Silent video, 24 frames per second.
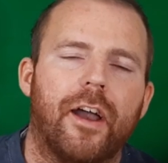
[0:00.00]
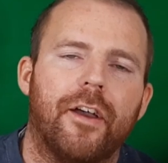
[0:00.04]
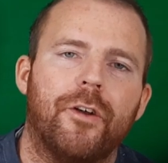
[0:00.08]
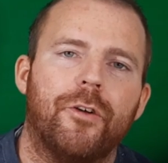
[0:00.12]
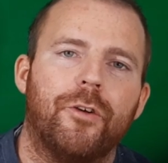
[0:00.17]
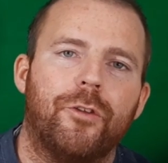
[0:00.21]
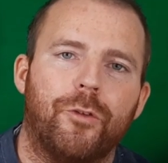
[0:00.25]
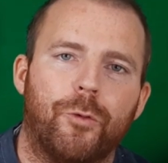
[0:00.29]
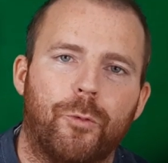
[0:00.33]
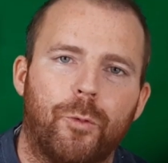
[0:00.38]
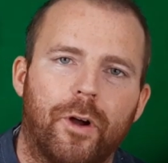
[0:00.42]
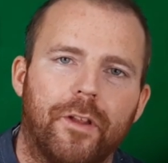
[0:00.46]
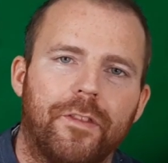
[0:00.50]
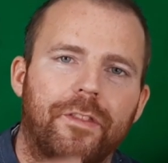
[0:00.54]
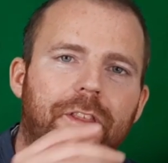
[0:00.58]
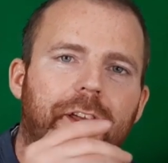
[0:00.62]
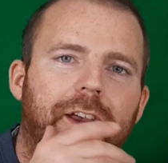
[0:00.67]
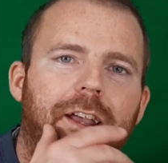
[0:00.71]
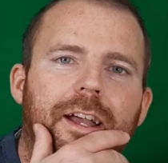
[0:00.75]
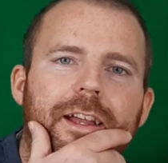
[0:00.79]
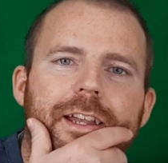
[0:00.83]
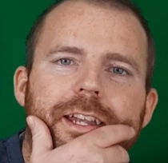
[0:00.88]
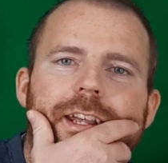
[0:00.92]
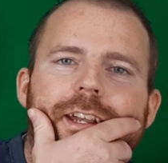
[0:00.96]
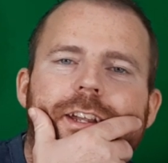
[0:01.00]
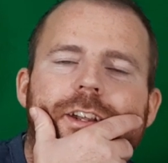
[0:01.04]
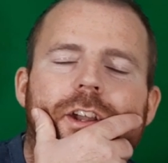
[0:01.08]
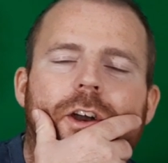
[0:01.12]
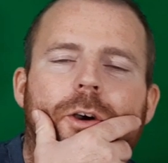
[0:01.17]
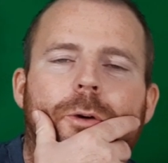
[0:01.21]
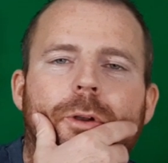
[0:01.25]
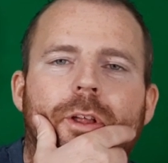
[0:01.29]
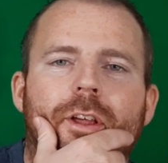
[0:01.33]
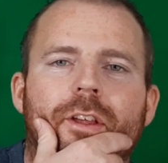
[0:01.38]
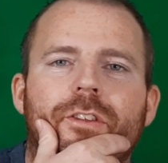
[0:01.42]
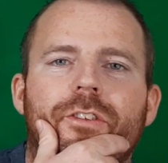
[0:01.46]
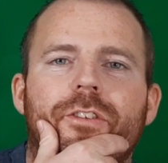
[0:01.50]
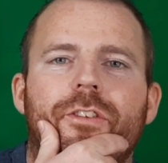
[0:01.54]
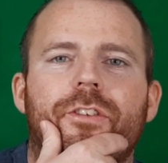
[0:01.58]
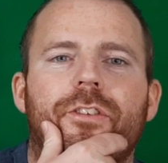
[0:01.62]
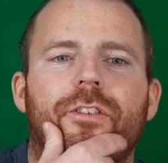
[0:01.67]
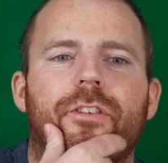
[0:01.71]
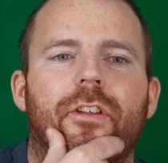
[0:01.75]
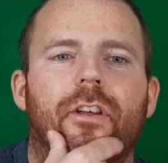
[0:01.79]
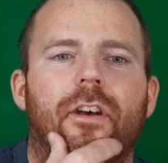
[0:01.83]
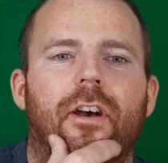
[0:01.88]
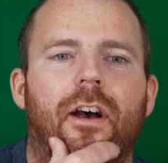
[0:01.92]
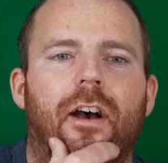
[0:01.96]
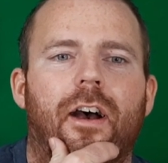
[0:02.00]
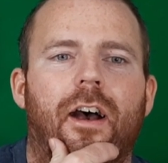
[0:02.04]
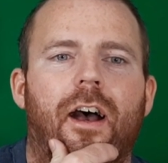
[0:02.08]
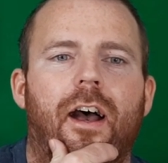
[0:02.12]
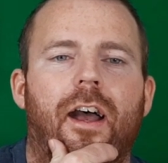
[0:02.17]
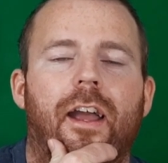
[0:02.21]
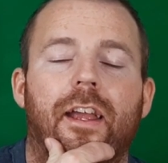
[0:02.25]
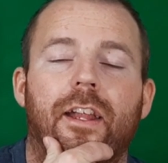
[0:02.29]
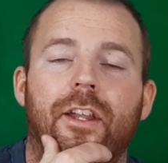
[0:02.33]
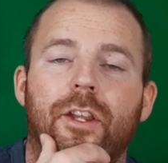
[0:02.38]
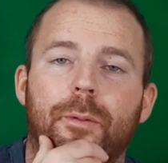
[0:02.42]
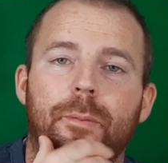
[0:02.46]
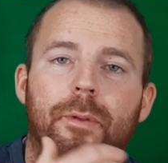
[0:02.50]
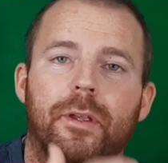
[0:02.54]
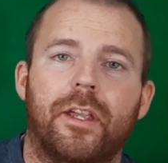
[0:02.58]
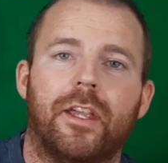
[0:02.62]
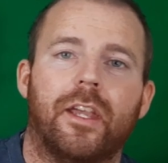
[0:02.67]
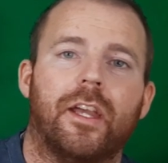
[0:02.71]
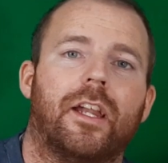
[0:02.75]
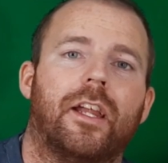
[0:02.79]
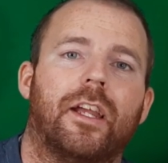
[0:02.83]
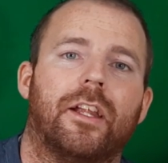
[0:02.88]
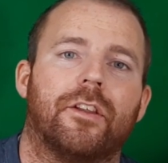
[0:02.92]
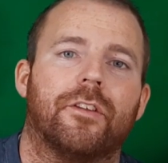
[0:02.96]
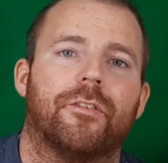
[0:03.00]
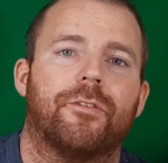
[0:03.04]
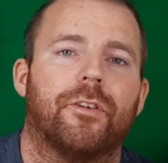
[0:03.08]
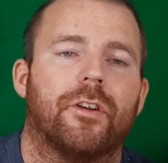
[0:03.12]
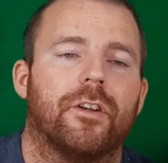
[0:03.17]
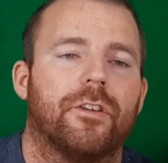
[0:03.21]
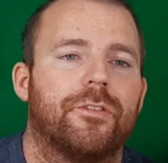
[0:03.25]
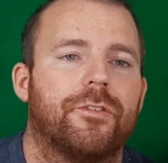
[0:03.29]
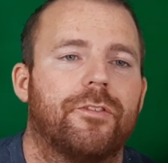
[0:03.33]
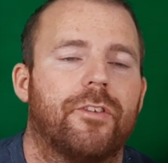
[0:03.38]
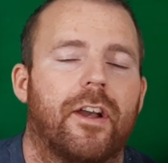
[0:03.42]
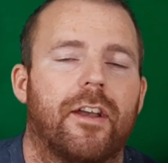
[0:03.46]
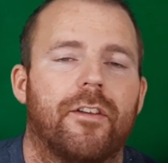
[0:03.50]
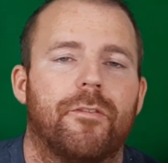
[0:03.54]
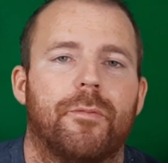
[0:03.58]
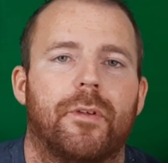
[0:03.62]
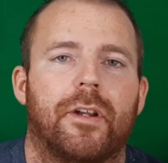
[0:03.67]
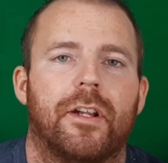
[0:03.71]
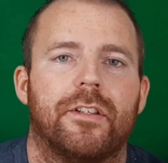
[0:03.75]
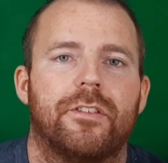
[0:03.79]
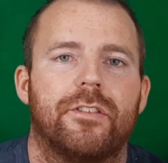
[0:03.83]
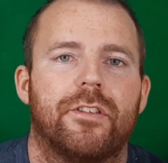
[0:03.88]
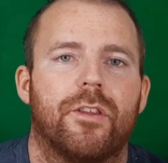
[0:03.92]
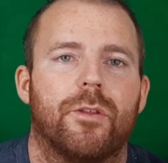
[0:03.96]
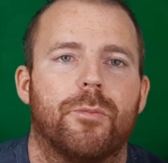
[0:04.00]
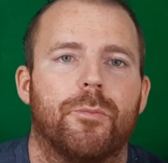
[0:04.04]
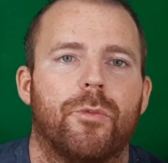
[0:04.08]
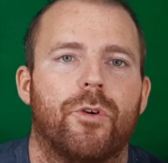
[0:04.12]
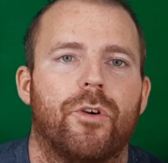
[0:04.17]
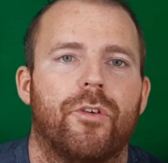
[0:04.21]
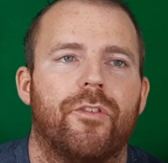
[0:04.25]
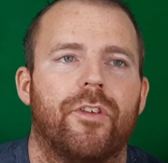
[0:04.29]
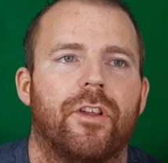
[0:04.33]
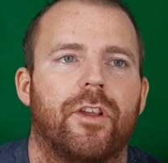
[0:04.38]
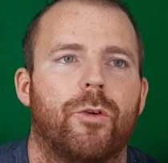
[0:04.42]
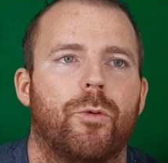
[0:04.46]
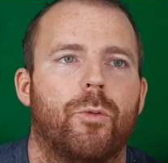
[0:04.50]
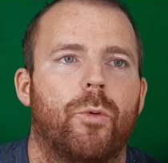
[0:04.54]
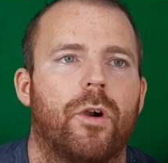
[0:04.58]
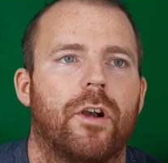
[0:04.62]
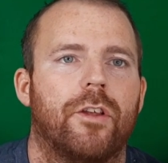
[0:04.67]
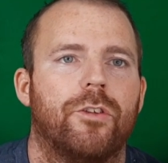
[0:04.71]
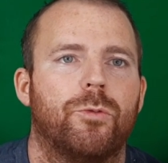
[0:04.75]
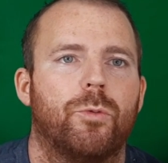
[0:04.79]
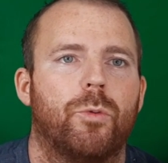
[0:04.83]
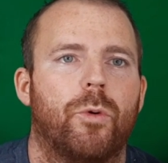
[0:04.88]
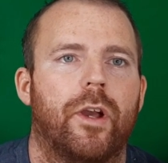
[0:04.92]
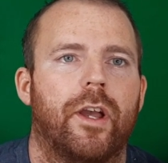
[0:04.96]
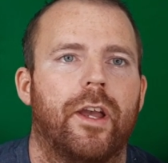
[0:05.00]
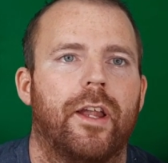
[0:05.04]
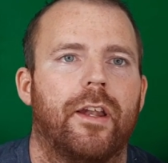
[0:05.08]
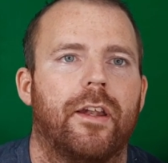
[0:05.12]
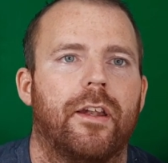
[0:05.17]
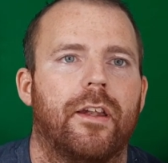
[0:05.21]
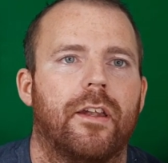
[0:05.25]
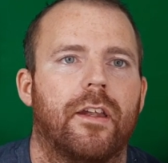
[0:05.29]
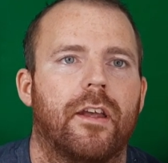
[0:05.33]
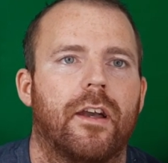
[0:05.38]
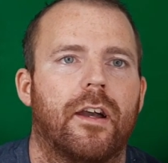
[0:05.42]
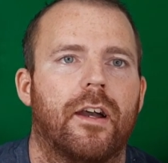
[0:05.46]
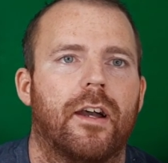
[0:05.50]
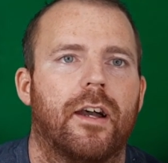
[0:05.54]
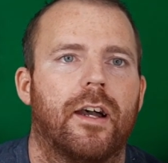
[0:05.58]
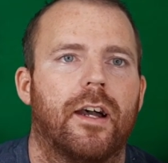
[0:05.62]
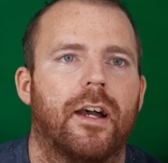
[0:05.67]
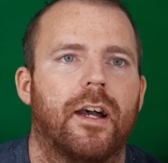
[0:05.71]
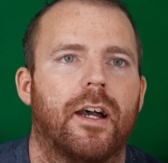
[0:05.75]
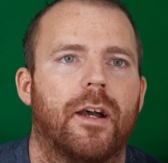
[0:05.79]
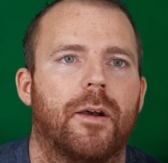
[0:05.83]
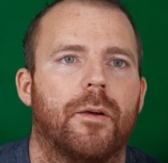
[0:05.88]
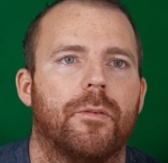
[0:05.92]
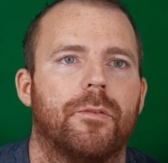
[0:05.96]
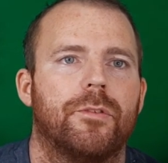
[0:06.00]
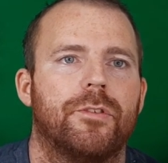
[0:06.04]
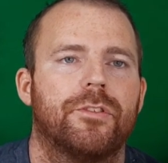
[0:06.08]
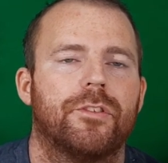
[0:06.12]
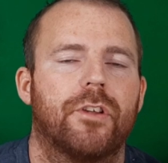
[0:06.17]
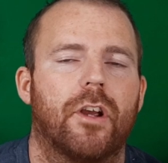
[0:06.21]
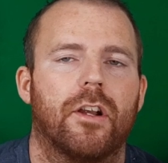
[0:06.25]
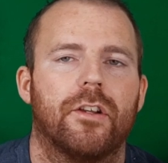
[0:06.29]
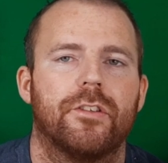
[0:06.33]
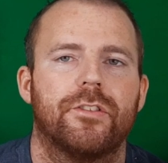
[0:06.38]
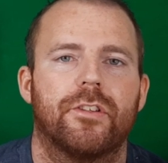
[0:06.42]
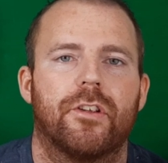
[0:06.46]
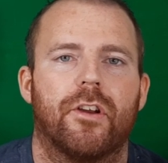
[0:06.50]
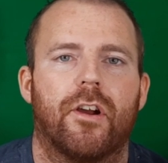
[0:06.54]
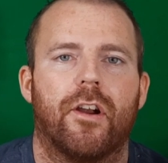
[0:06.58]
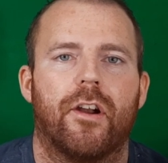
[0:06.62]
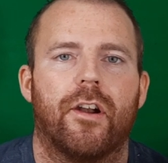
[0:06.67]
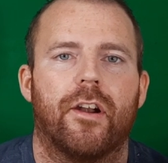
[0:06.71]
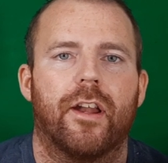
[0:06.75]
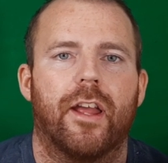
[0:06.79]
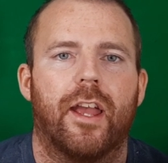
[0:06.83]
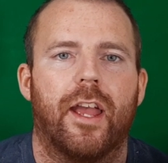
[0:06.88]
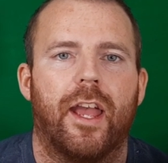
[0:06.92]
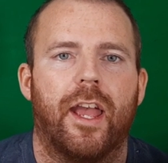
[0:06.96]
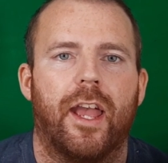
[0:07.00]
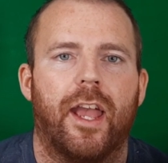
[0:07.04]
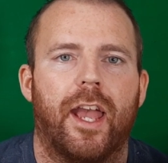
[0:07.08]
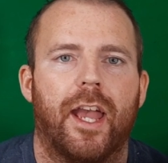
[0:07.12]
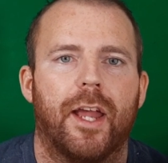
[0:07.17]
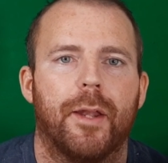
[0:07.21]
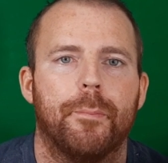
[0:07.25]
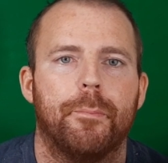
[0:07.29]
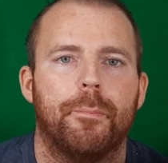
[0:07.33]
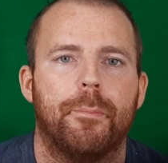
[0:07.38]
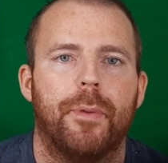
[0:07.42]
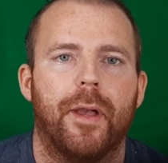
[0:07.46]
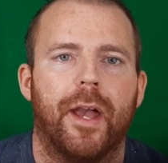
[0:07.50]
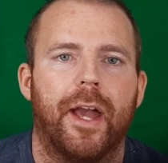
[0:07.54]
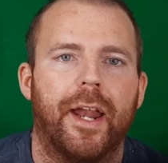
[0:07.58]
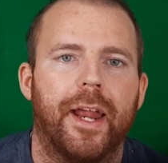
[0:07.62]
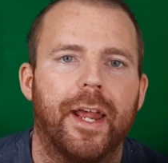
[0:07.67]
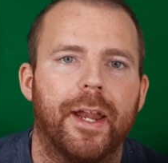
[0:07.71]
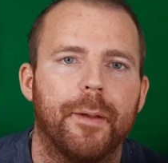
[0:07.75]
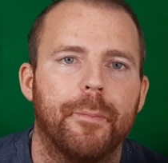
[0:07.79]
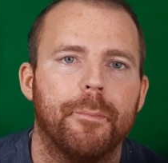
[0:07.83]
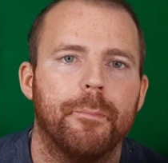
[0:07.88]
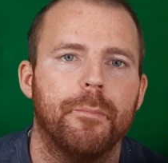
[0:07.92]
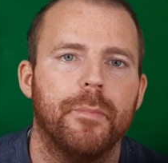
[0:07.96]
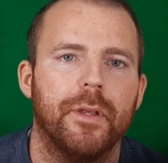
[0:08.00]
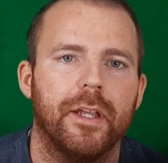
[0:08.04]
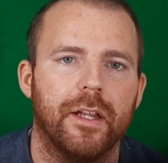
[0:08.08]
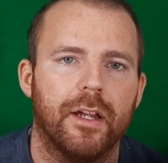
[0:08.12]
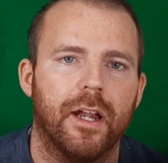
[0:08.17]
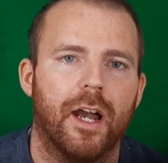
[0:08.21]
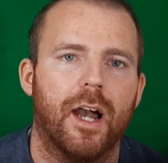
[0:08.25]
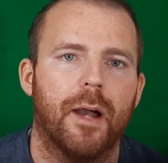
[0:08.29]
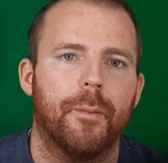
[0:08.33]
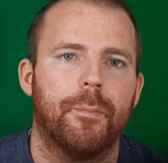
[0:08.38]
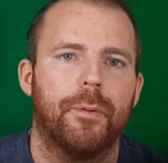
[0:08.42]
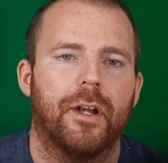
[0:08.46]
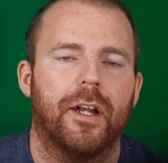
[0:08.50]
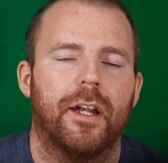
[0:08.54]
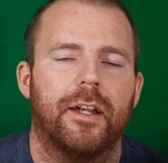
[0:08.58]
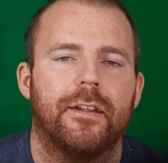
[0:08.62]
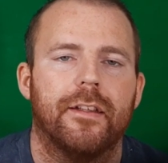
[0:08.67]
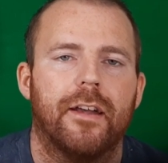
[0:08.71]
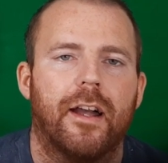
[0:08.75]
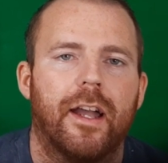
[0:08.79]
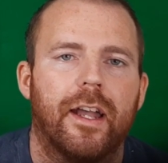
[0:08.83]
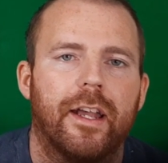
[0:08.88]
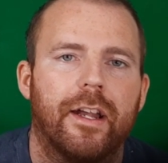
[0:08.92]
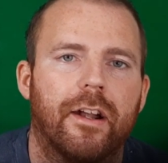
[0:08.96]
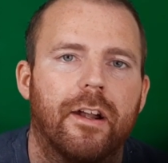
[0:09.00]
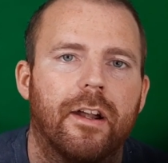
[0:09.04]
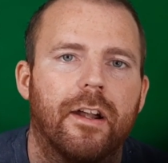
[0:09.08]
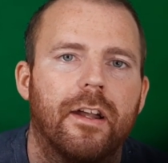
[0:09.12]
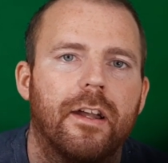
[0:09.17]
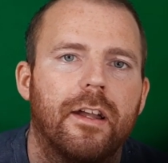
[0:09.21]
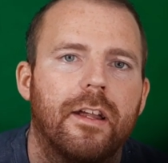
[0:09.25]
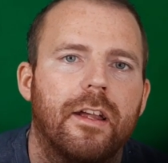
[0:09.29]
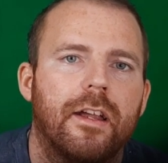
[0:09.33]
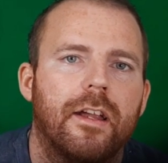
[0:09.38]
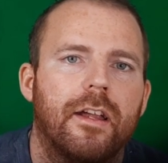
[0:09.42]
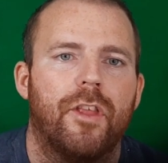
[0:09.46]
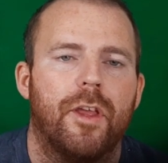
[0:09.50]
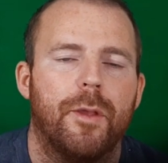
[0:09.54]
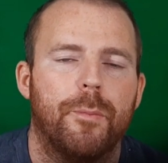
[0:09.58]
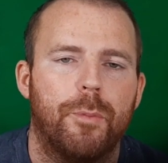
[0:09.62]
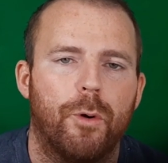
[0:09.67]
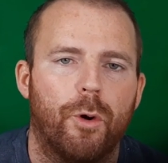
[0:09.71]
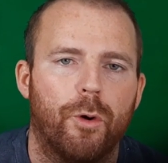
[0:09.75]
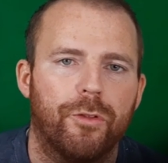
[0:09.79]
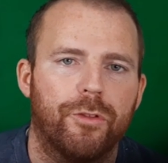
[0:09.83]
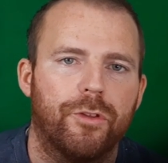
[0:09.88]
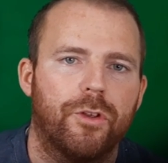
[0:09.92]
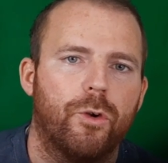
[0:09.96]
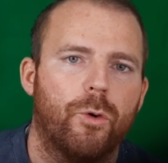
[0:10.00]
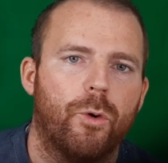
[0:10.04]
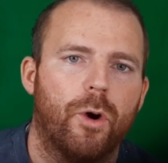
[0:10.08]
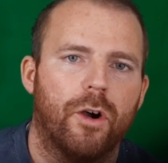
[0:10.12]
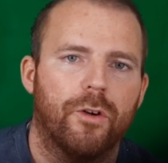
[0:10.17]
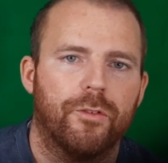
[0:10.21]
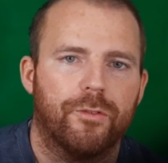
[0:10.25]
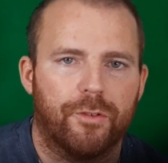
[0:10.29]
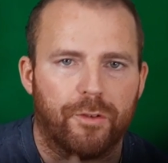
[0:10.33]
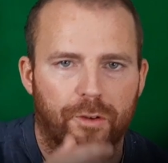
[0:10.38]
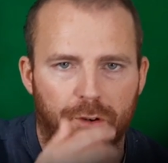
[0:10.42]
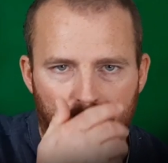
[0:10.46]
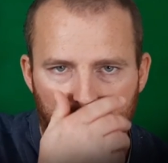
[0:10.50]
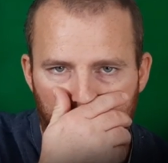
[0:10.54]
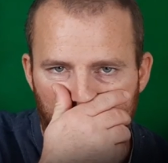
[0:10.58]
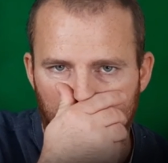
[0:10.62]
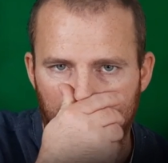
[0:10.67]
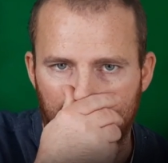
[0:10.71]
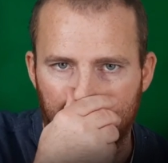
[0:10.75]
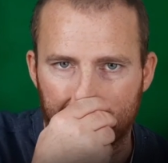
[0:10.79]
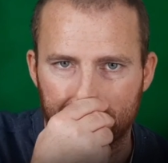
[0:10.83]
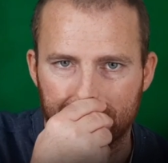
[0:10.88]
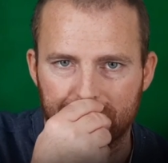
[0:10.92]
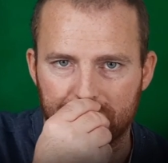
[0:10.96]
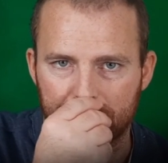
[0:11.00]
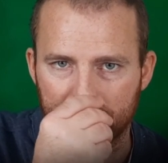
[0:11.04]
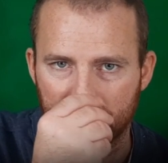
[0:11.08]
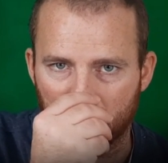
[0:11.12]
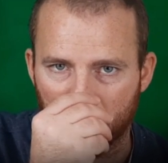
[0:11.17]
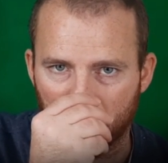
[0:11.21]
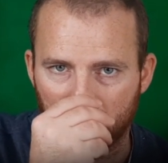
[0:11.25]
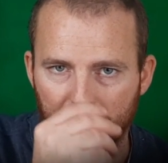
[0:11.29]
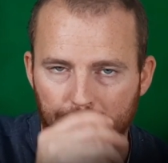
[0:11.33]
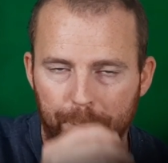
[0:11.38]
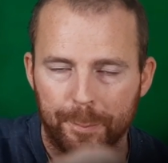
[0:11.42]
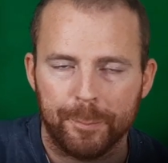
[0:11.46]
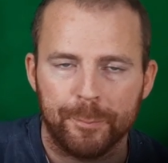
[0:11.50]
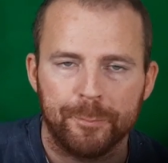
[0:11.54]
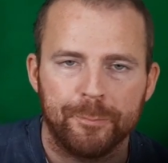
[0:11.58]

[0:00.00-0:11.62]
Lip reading: The one thing I did notice in the beginning, the first 5 minutes of the movie, was when Skarsgård and Bennett meet up at a diner. They both go out for smoke.